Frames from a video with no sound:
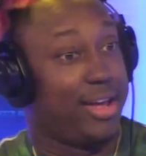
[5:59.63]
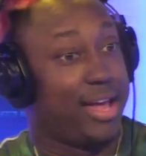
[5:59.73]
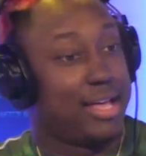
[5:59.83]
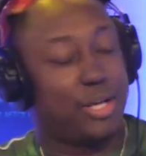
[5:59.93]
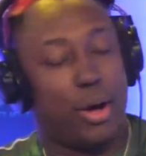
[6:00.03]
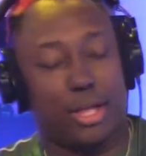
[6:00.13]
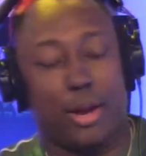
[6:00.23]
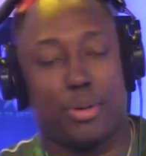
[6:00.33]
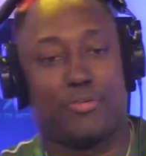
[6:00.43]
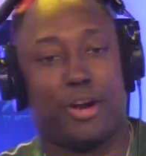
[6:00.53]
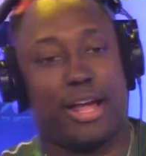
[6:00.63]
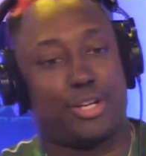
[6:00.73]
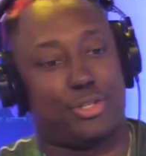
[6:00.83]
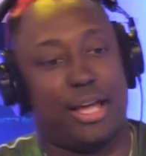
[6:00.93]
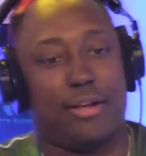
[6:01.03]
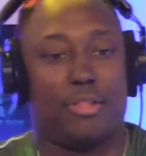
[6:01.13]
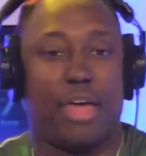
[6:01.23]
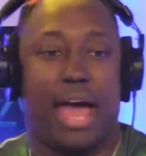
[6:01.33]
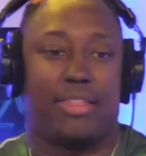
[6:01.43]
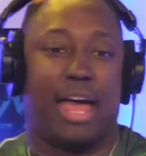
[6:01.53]
So I thought it was very interesting,
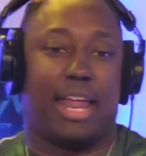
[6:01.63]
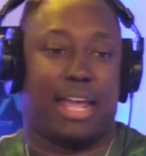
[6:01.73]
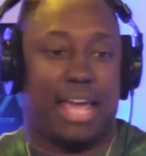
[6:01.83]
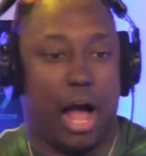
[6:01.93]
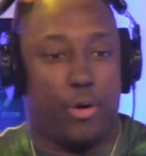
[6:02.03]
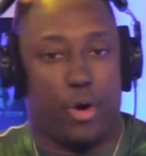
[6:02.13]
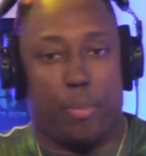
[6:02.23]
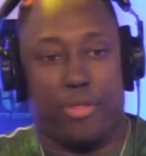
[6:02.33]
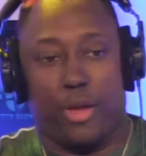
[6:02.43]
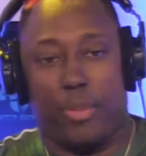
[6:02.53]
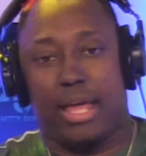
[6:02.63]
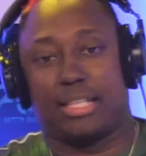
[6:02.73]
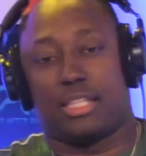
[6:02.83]
that encounter. But then we get to the